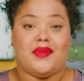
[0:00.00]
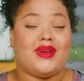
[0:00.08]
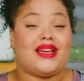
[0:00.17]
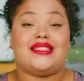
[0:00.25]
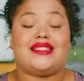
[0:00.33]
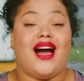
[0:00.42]

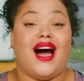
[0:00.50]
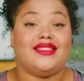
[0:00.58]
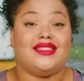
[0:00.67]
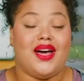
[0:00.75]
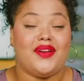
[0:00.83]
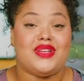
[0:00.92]
because God
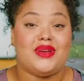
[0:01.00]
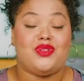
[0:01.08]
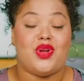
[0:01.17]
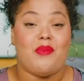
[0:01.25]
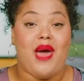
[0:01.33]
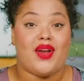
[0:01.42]
loved him
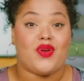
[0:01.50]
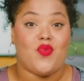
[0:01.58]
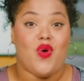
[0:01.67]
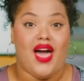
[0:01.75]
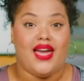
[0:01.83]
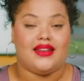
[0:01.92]
no matter
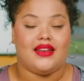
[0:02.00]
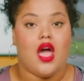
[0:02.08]
what.